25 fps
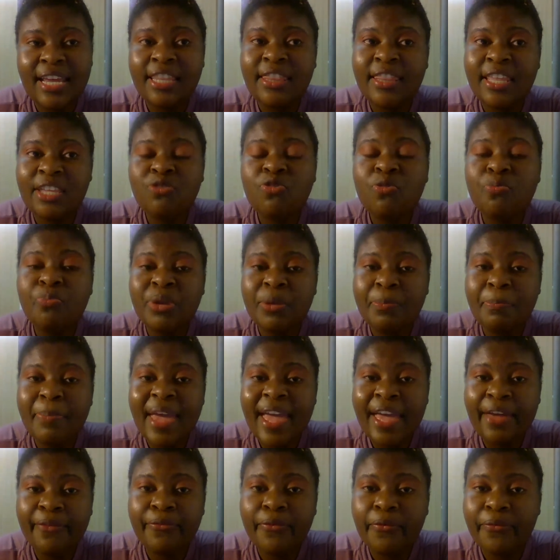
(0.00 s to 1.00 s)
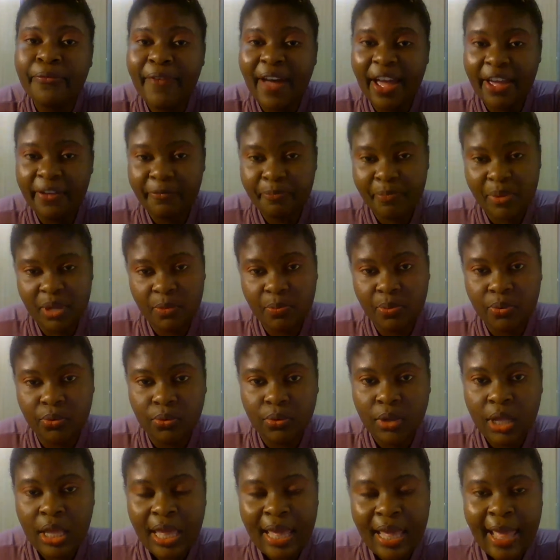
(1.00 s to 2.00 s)
and then you prepare for five
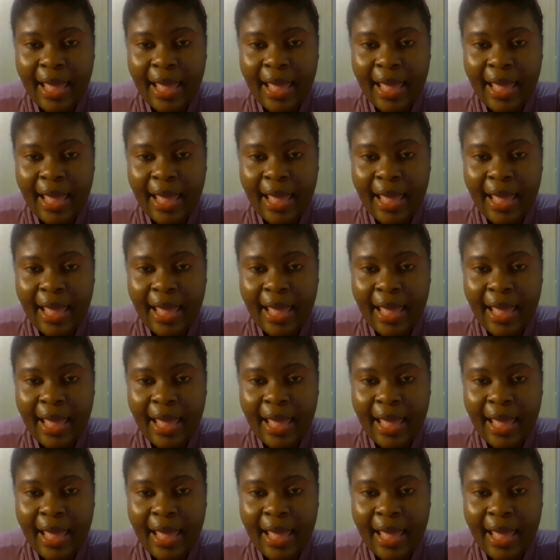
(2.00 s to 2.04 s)
people,